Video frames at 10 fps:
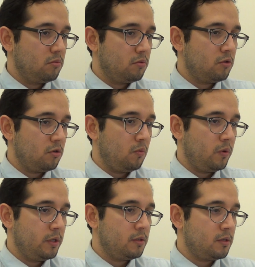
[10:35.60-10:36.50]
So
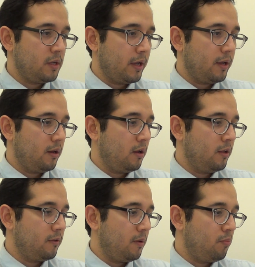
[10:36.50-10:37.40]
1 second
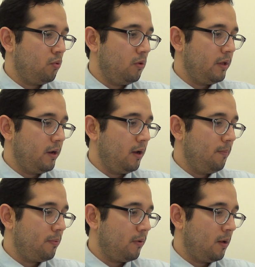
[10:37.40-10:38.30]
as I pull it
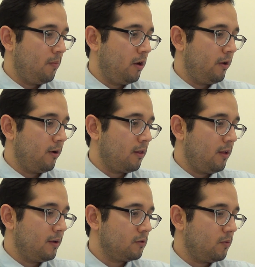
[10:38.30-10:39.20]
up. I'm on our
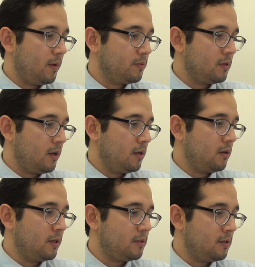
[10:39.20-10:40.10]
class website.
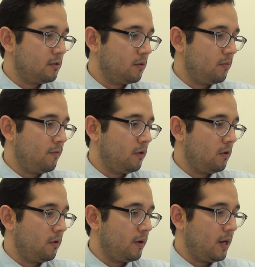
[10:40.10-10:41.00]
I see some of
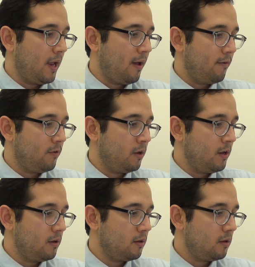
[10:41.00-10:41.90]
you already have done
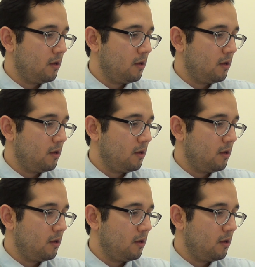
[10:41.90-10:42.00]
it.